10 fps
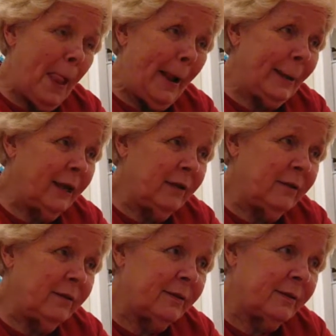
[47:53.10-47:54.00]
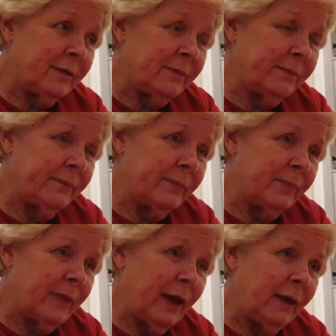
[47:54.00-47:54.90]
I
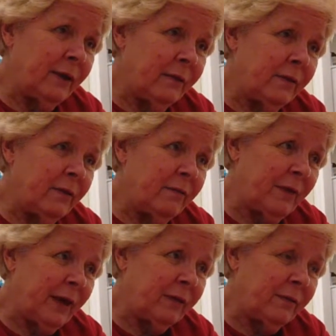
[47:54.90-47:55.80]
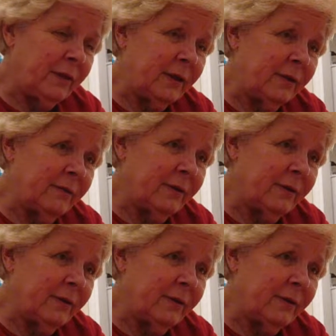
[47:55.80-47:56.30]
guess the fact that